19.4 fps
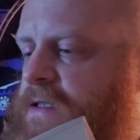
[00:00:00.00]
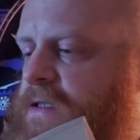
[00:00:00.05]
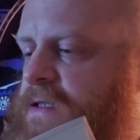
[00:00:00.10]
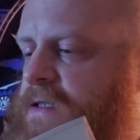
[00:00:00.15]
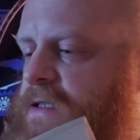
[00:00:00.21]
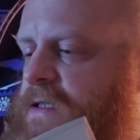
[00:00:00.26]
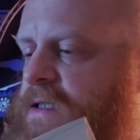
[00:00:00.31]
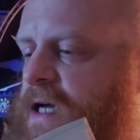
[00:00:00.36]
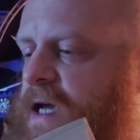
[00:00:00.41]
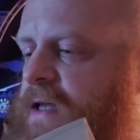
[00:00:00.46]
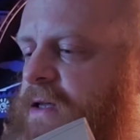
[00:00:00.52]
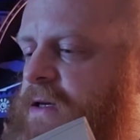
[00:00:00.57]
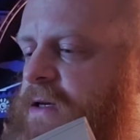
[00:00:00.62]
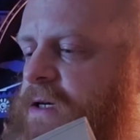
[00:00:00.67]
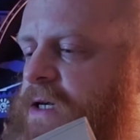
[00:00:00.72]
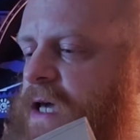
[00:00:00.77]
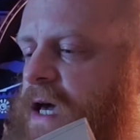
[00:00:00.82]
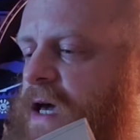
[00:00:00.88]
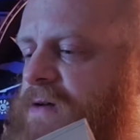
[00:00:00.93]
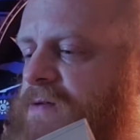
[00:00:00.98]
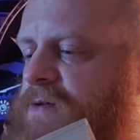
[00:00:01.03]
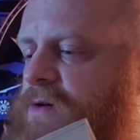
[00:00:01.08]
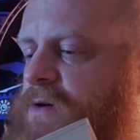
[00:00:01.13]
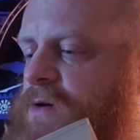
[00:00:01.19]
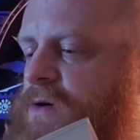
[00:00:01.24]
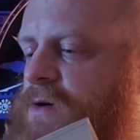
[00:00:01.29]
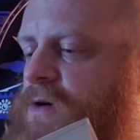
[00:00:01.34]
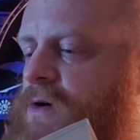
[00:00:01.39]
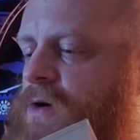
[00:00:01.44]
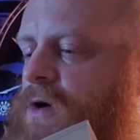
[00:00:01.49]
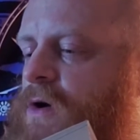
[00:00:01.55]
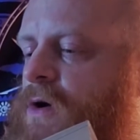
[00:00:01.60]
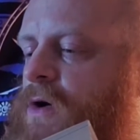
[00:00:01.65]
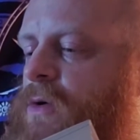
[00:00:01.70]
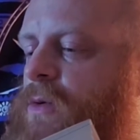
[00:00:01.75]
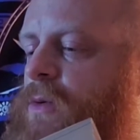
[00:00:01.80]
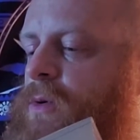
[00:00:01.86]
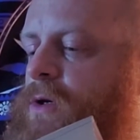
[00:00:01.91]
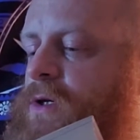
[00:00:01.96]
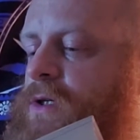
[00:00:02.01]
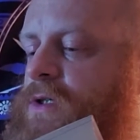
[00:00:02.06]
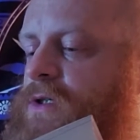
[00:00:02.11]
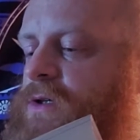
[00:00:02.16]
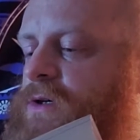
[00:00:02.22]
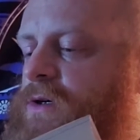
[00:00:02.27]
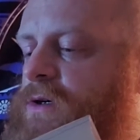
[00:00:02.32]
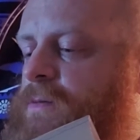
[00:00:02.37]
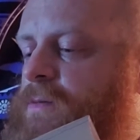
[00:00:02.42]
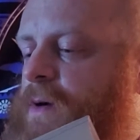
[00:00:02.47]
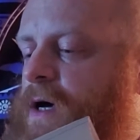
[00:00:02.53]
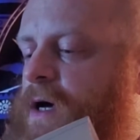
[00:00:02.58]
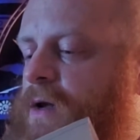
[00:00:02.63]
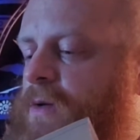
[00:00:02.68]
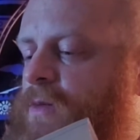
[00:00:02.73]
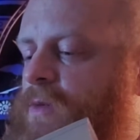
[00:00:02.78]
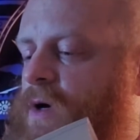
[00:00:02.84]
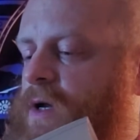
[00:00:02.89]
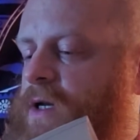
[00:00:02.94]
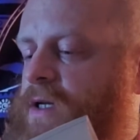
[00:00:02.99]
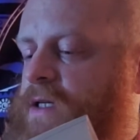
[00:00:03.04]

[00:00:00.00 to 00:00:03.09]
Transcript: and silent cavern would exert upon one